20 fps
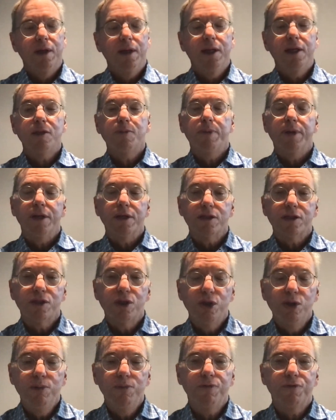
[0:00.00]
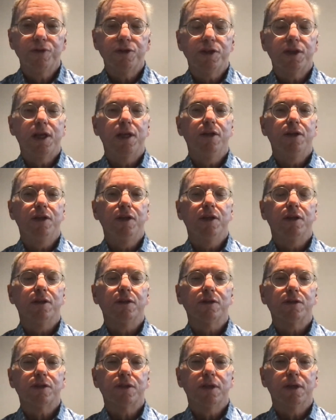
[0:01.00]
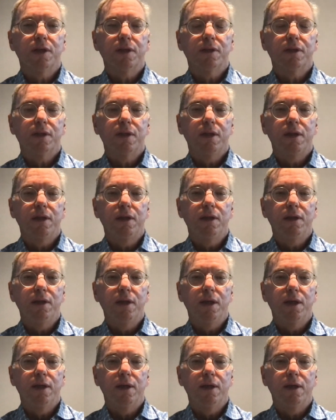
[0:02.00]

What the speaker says: It has been assumed for 10 years that the